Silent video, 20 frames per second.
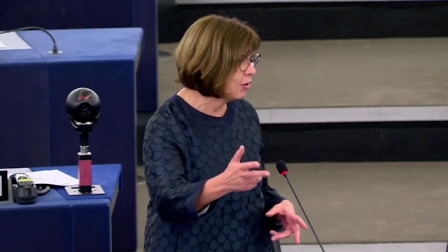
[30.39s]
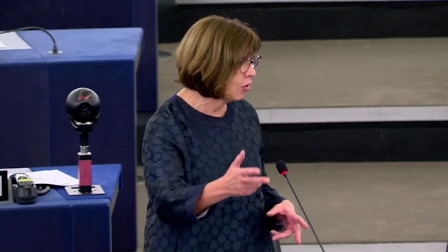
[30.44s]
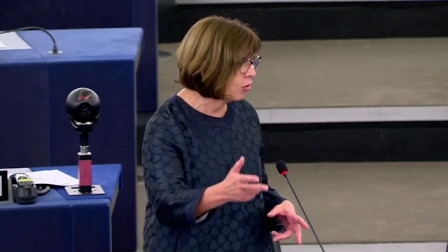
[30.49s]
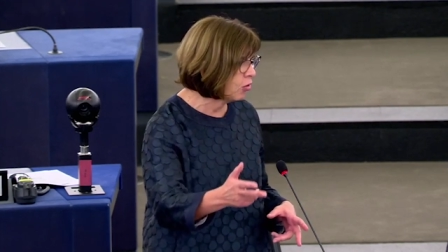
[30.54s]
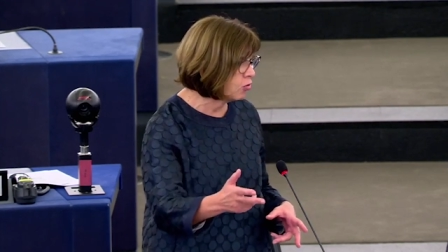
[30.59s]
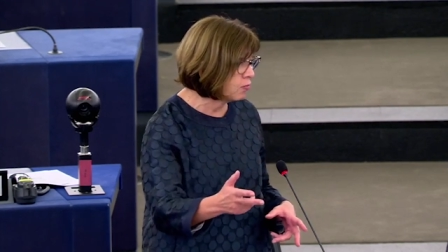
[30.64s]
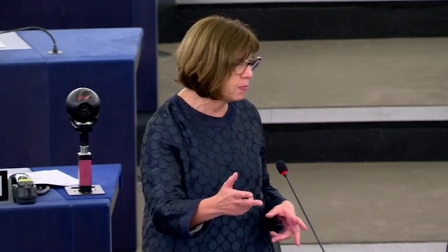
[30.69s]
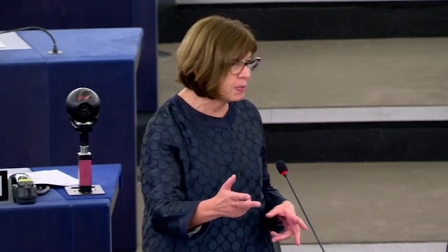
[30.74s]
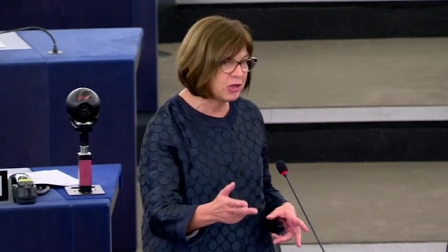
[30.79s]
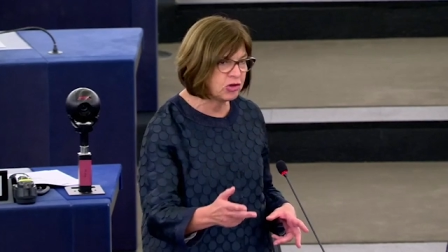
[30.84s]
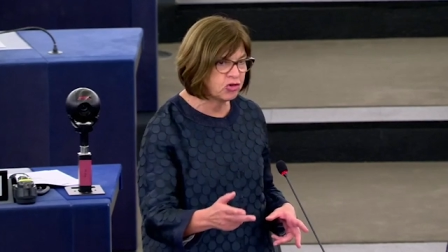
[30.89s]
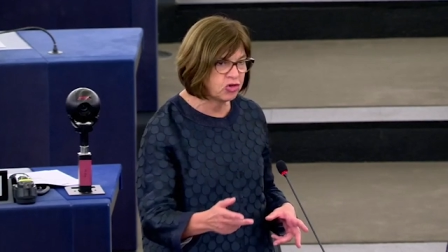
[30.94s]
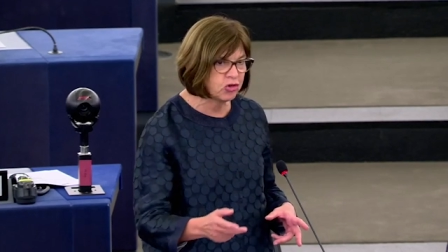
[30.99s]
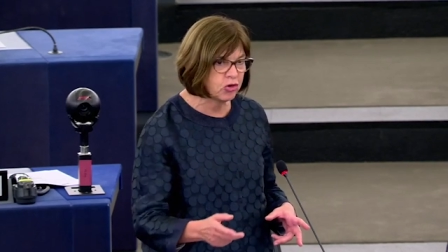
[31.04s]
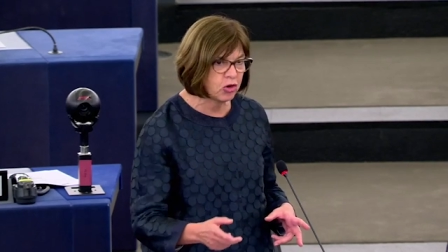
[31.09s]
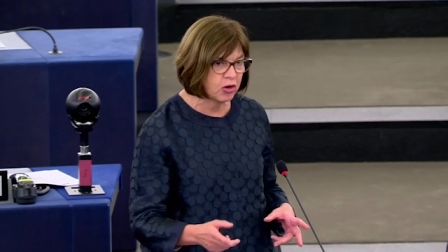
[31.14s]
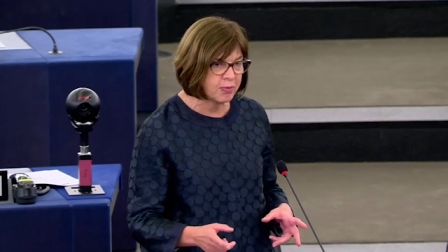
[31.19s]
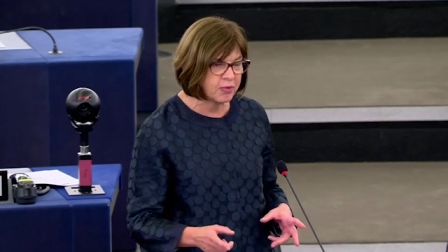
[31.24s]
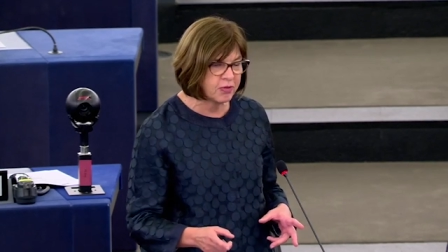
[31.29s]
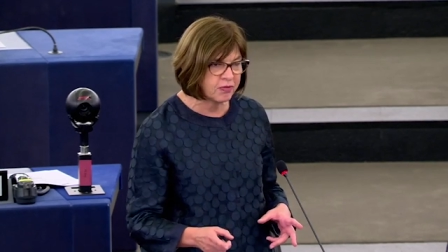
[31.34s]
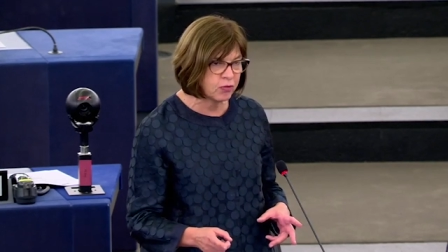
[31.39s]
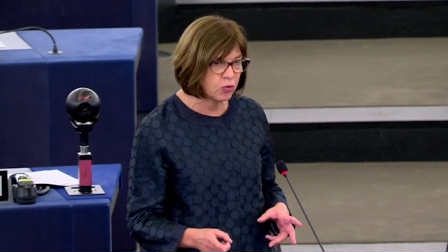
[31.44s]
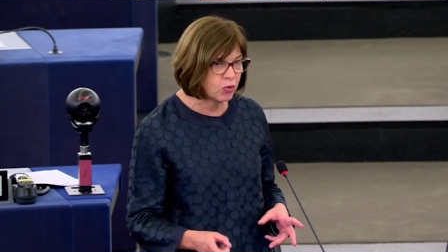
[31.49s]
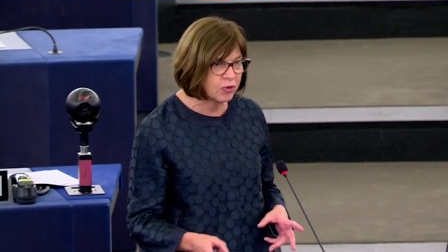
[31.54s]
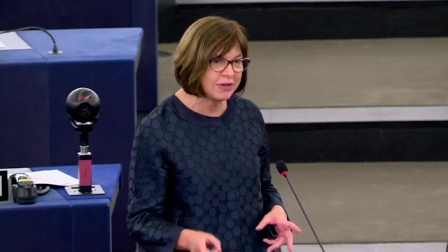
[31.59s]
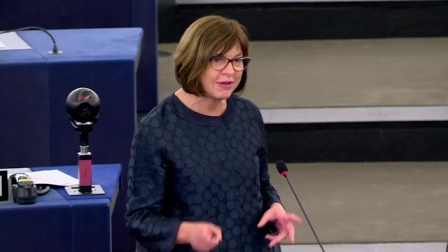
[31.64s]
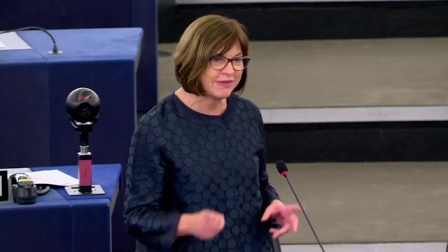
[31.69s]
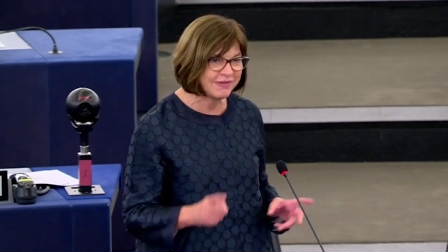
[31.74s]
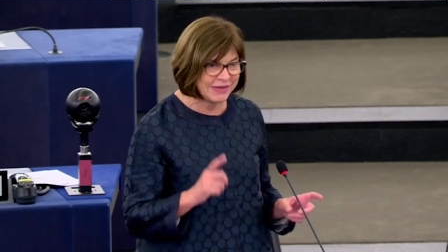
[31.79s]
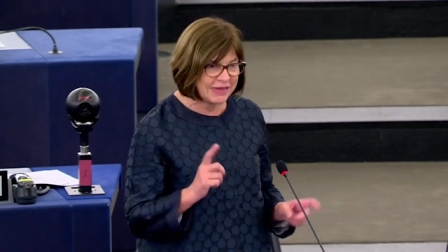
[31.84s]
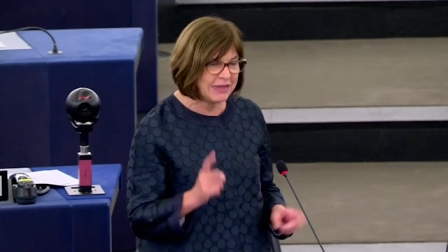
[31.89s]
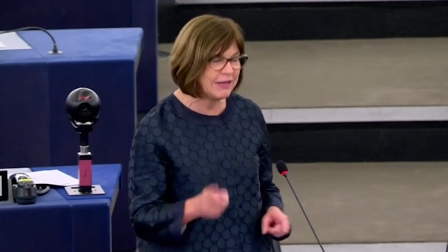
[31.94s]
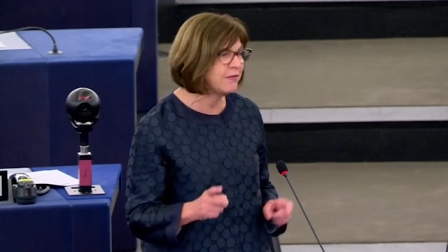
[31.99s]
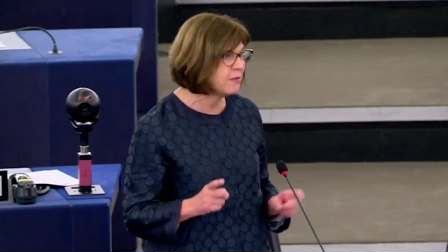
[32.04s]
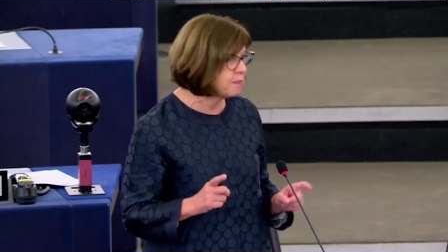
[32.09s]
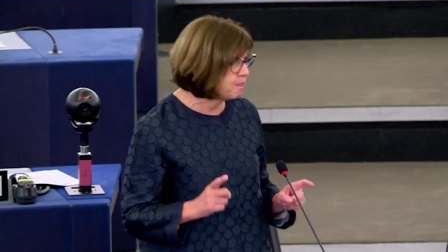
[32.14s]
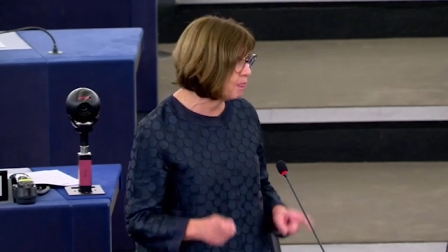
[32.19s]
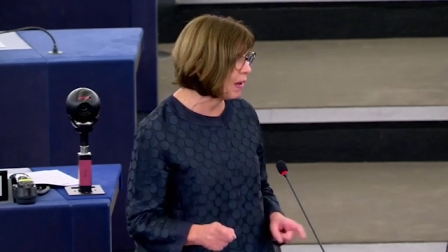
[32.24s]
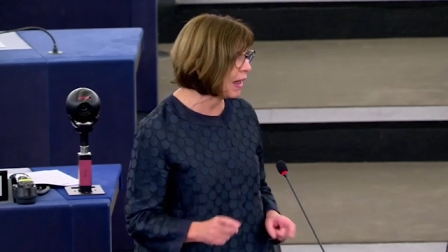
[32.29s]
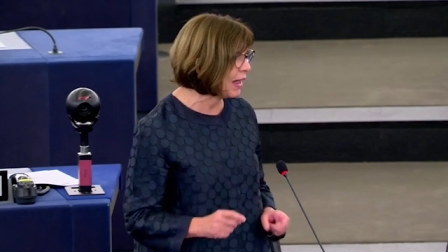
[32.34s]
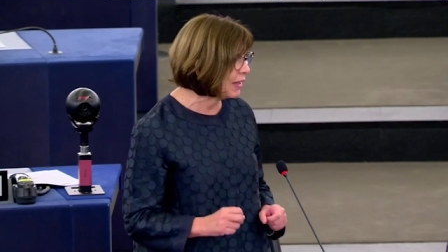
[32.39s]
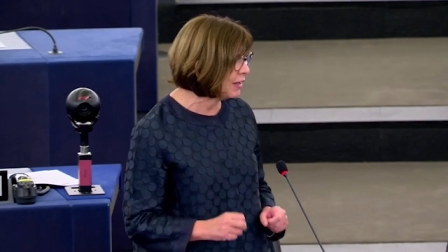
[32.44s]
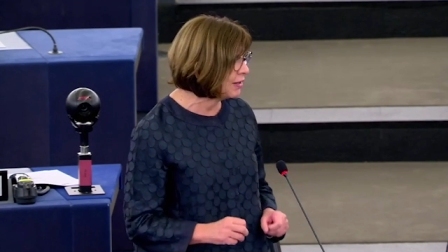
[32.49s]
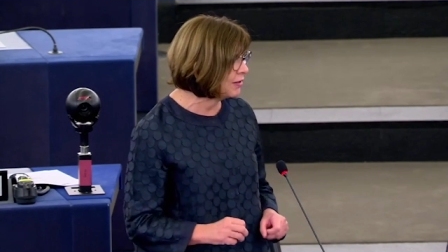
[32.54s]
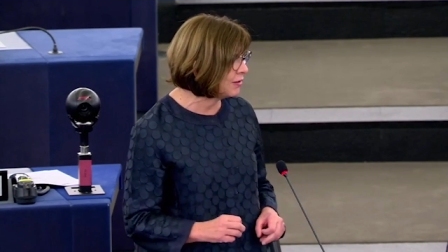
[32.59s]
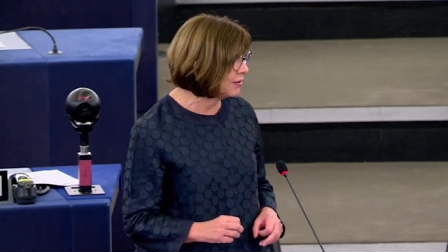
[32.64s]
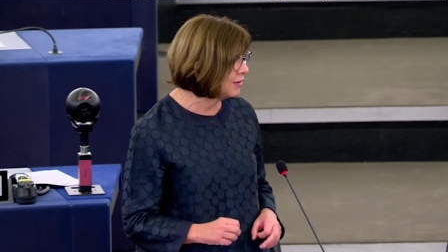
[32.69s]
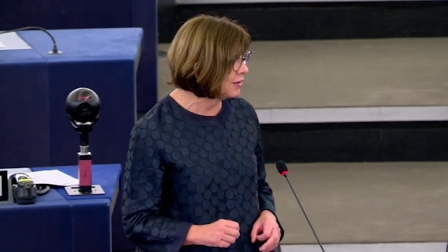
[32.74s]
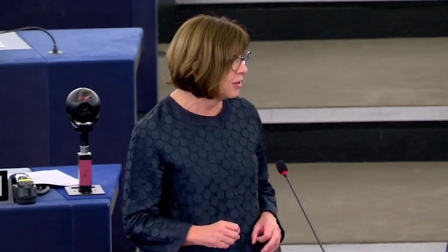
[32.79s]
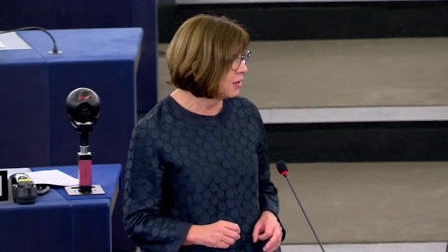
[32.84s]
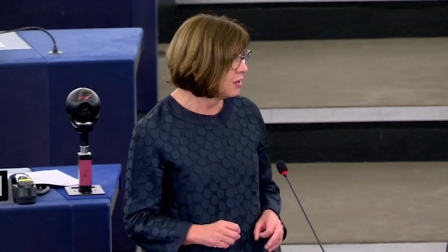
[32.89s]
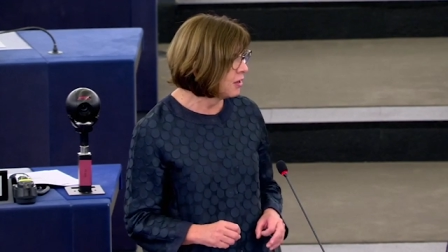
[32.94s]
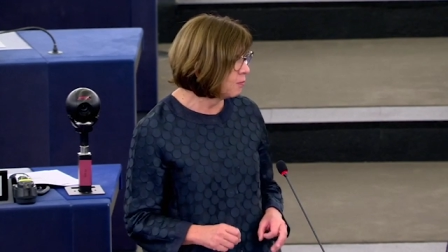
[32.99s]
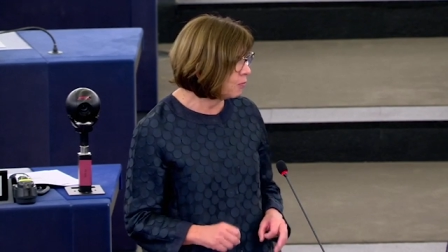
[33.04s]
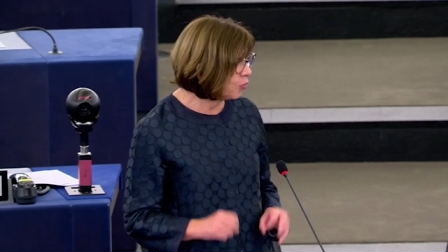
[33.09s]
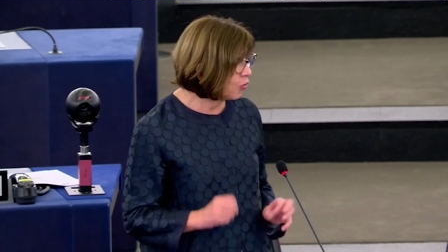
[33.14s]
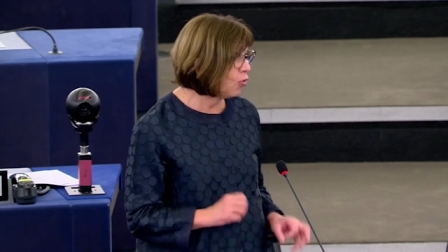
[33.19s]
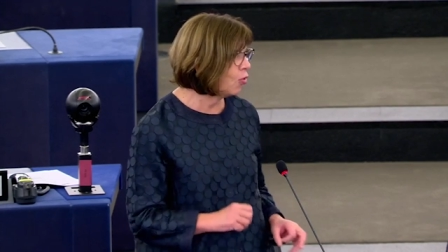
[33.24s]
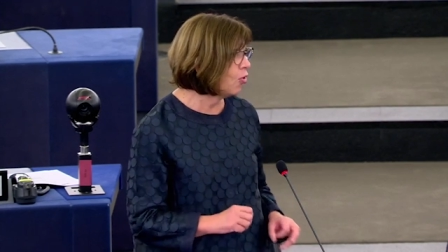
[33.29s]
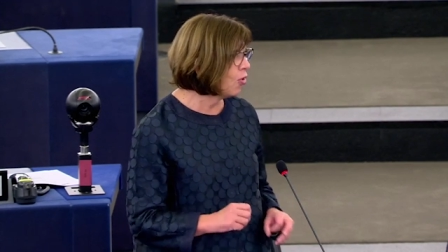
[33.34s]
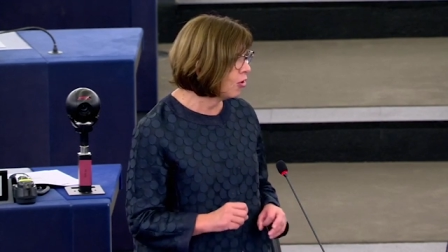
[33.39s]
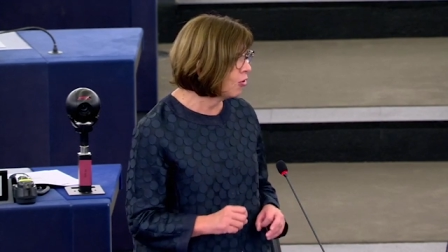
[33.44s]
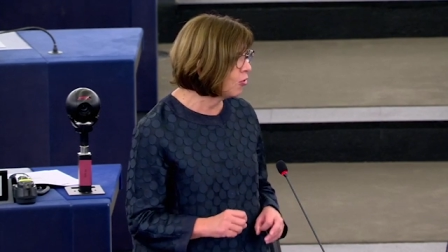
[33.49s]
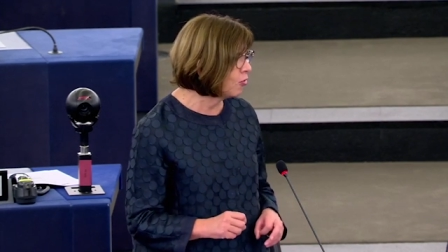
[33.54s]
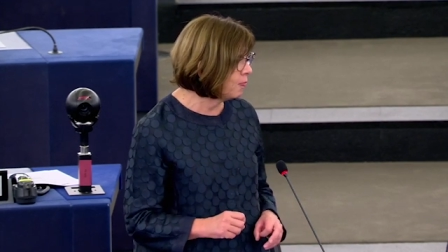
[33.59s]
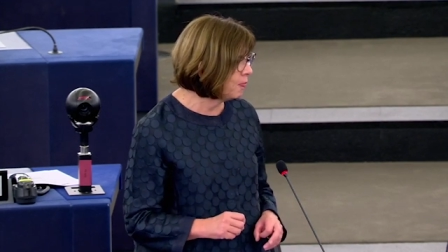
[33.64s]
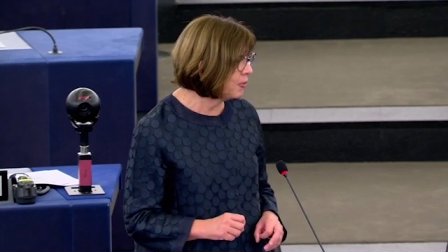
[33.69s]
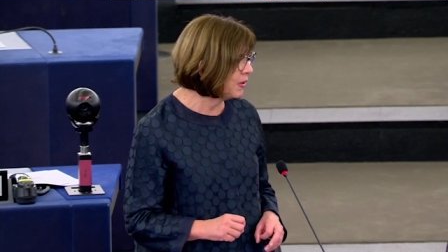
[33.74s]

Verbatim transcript: Back then, when we first proposed it, it failed,